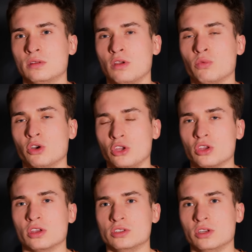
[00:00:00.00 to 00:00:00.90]
of what you
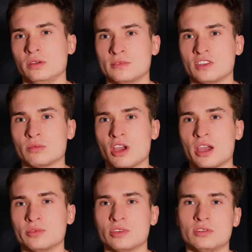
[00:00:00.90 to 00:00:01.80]
could do.
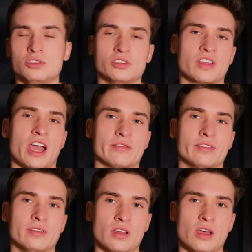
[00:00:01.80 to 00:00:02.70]
Sometimes you just have
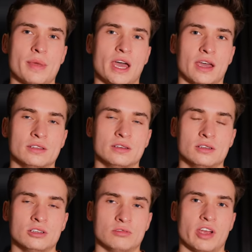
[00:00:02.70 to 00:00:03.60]
a bad
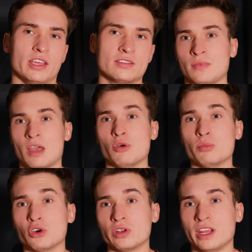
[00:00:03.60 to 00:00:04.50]
race. And
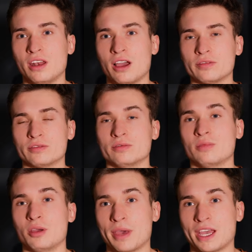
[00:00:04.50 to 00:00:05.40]
more broadly in life,
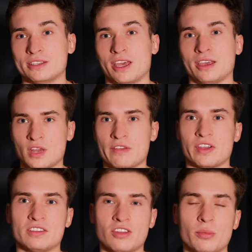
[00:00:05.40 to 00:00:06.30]
a bad day. I've
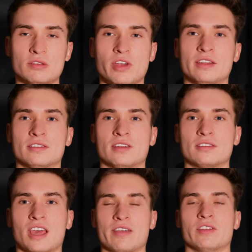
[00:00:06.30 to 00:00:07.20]
had so many
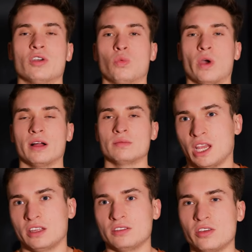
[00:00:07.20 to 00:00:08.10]
races that haven't gone well.
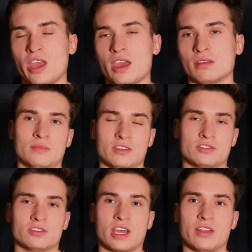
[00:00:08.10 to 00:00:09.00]
And it's okay, that's
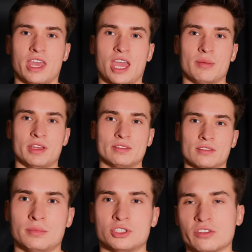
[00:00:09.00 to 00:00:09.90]
just how the game
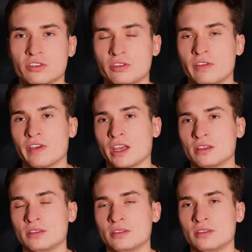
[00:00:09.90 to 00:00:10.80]
is. But just because had
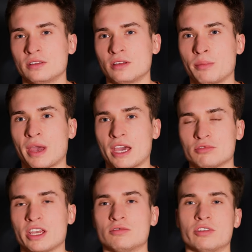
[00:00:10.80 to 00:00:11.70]
a bad
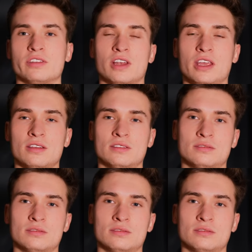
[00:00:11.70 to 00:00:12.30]
race recently,